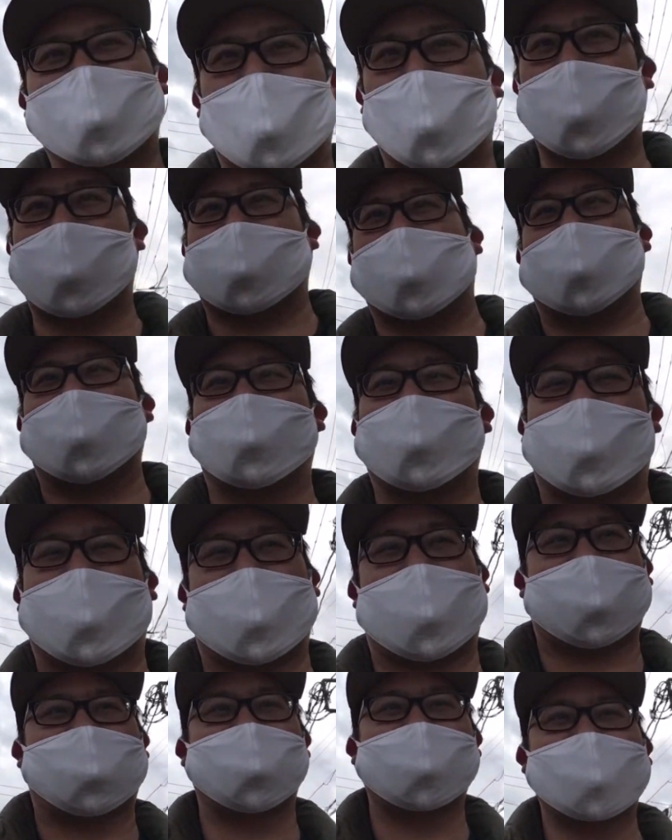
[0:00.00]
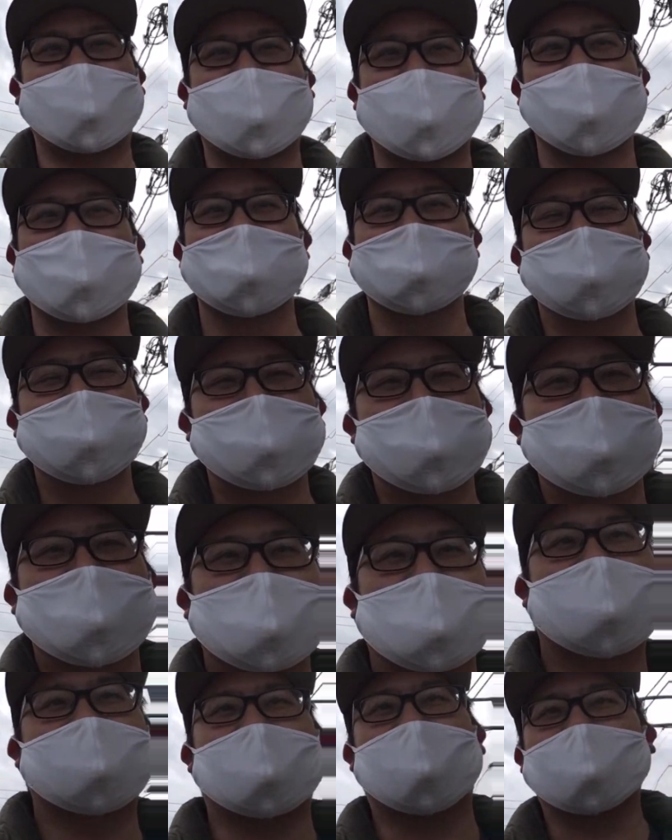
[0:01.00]
and going out and having it,
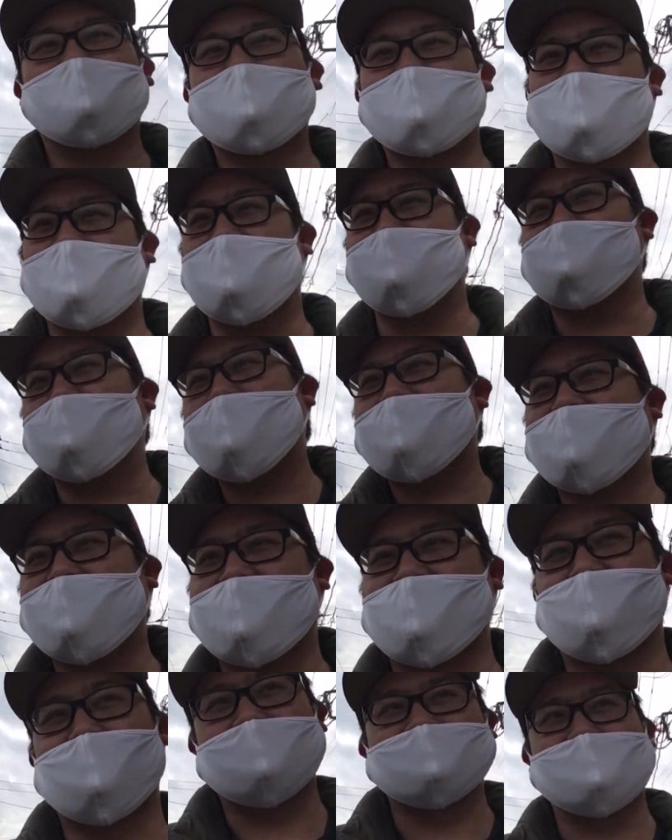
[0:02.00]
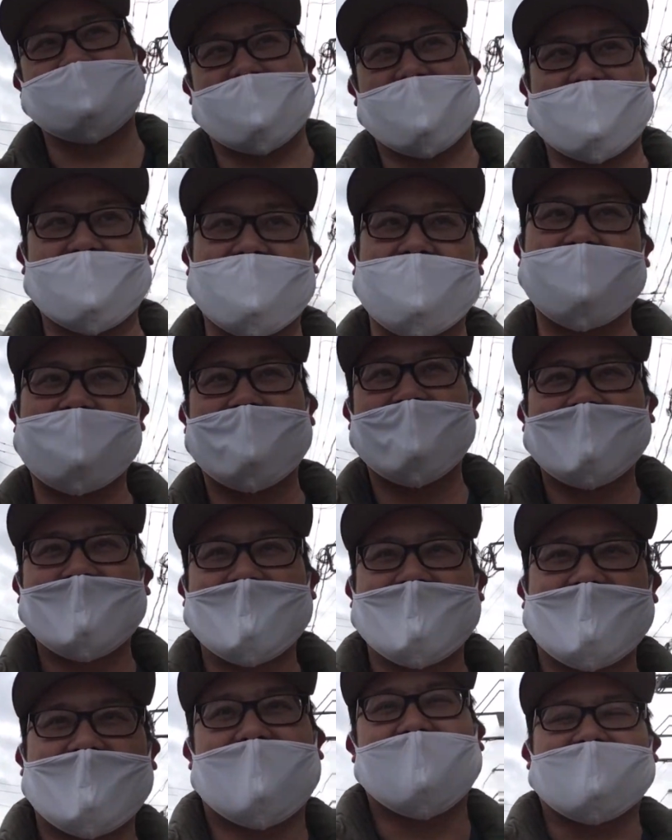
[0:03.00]
the one in Ibaraki was like
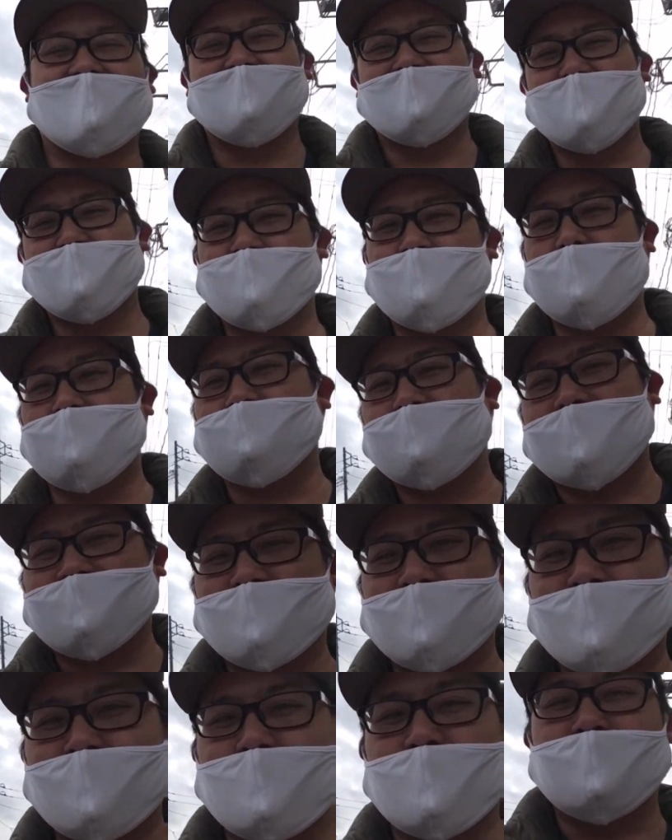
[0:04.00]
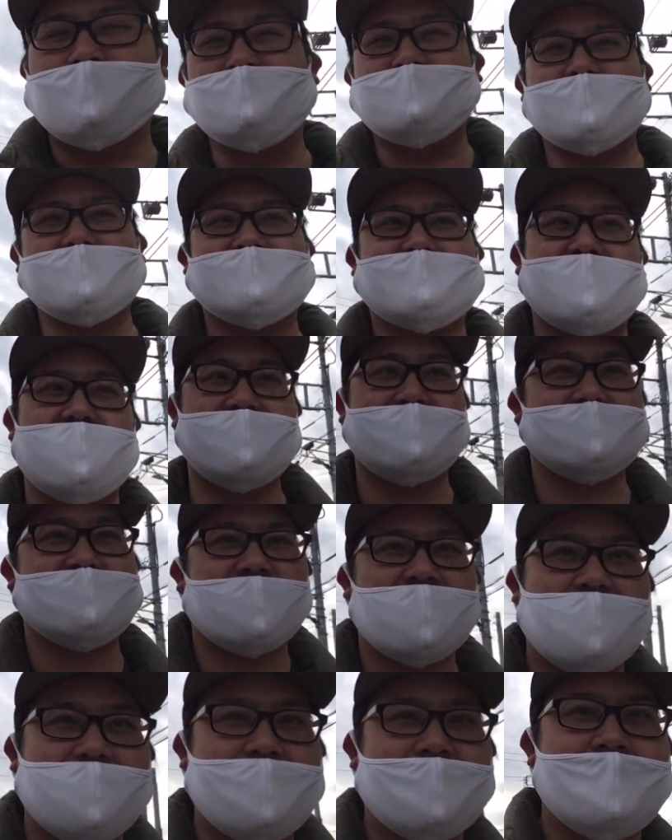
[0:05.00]
a little bit memorable just
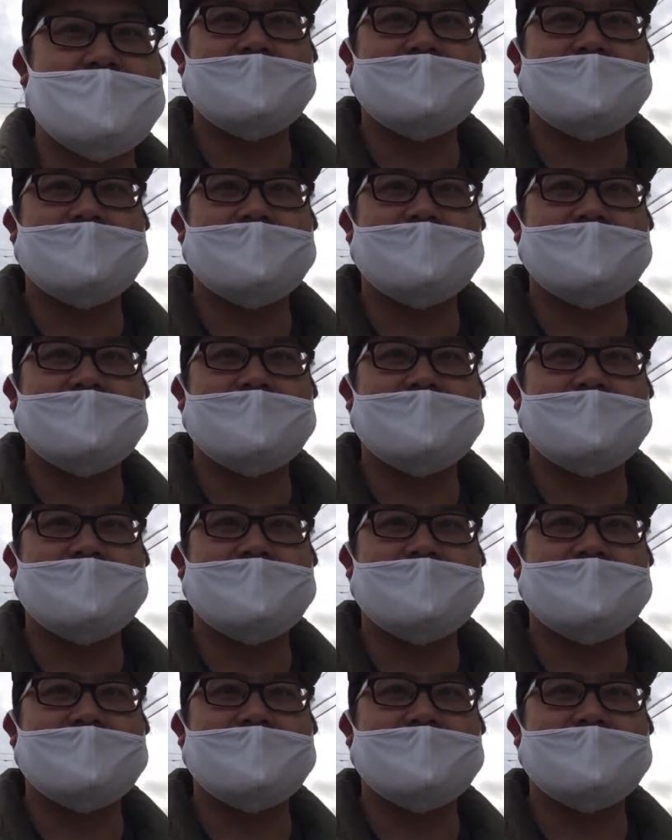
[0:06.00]
because